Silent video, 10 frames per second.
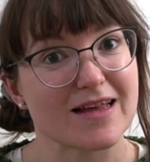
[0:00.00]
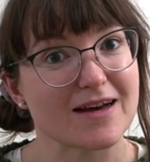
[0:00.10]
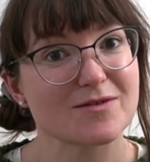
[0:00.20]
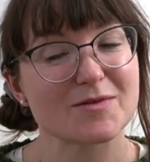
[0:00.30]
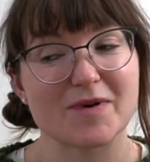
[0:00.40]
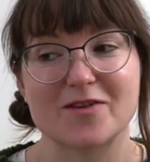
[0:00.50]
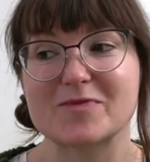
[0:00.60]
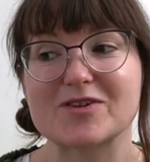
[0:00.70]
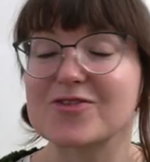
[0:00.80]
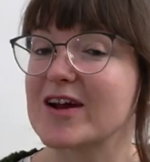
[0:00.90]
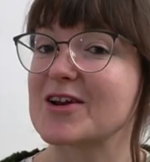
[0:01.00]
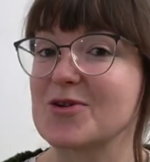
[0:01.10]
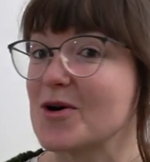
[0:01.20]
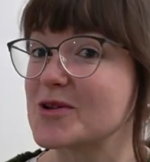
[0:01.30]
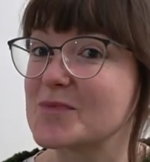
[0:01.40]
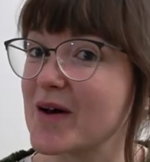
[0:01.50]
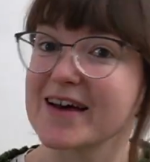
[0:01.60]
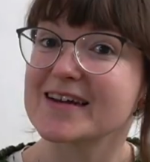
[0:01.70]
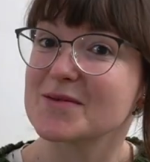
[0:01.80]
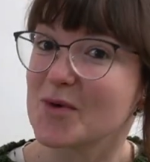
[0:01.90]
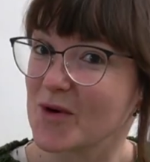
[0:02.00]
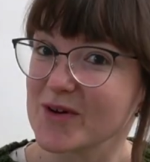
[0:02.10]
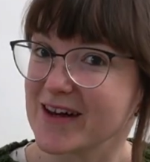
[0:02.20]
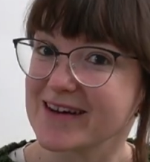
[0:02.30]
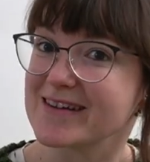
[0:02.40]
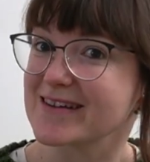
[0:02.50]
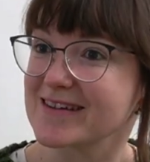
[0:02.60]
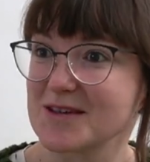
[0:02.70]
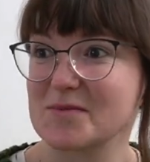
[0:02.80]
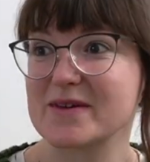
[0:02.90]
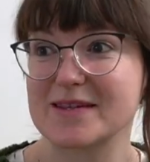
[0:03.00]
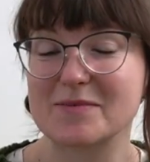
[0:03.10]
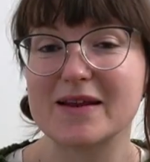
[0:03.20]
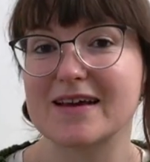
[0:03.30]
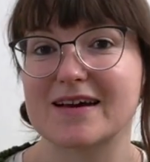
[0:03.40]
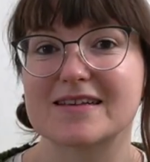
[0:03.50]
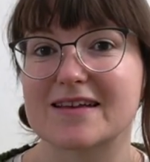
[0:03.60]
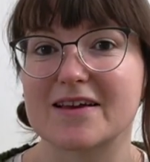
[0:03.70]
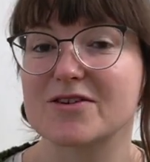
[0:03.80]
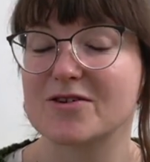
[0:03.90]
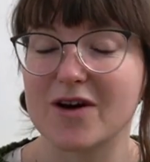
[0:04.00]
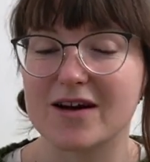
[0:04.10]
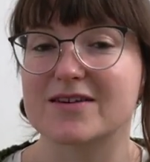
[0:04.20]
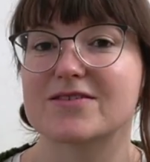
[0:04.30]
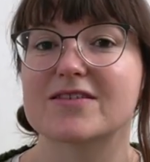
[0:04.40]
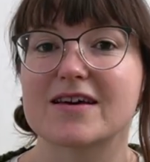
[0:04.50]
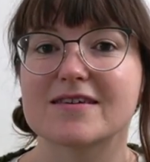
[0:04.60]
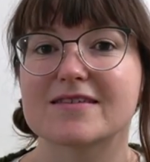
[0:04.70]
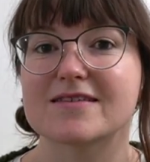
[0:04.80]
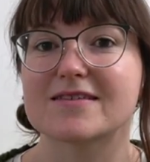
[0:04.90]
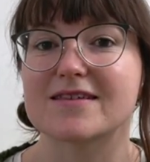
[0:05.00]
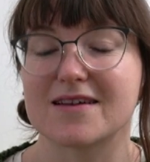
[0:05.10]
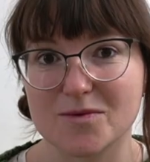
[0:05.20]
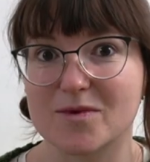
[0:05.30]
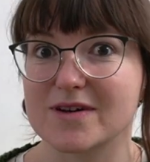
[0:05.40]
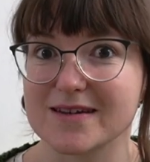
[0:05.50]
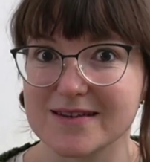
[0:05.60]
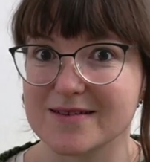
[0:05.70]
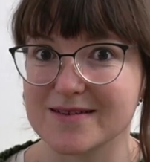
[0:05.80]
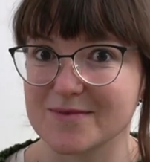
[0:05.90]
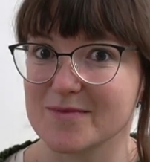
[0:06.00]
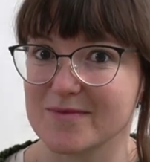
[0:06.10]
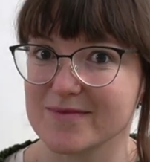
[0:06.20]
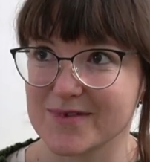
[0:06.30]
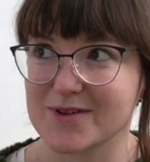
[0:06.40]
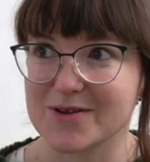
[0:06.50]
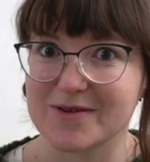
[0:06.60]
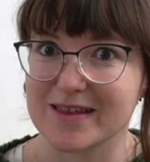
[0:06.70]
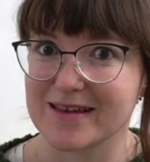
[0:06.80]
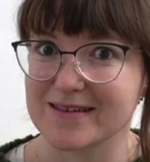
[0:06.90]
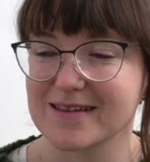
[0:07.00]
loud, but I've been trying not to buy any more yarn. Because the minute I say you can't do that, I want to do it.